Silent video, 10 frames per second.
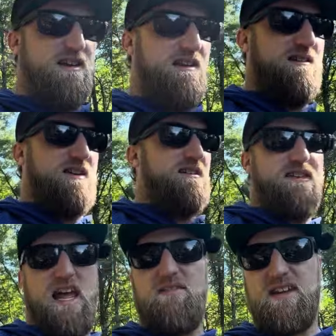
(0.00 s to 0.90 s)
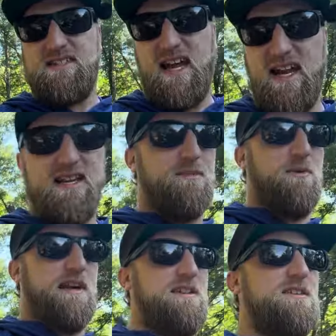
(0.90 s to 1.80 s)
I don't even have anxiety, but
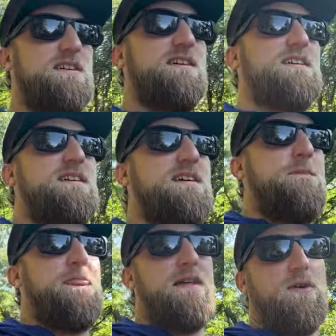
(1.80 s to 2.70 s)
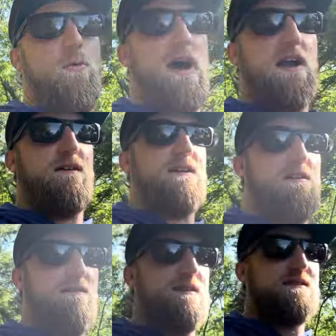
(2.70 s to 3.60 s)
when I look at the wiring
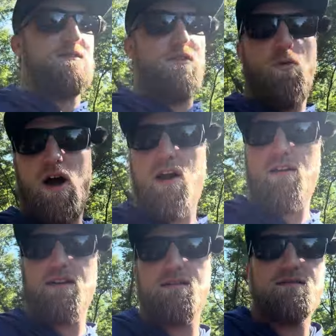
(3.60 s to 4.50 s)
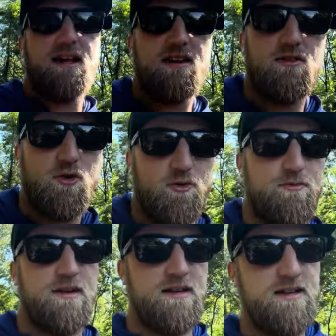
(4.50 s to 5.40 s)
harness or the wiring like
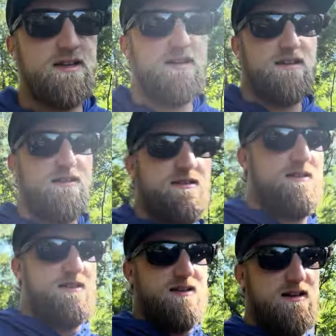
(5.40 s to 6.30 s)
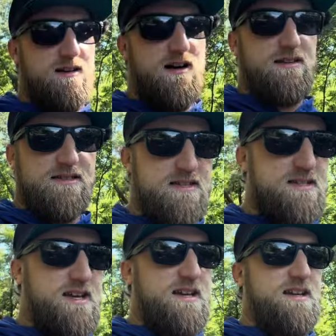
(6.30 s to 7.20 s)
loom on this
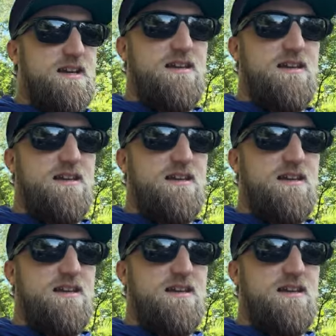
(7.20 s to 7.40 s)
thing,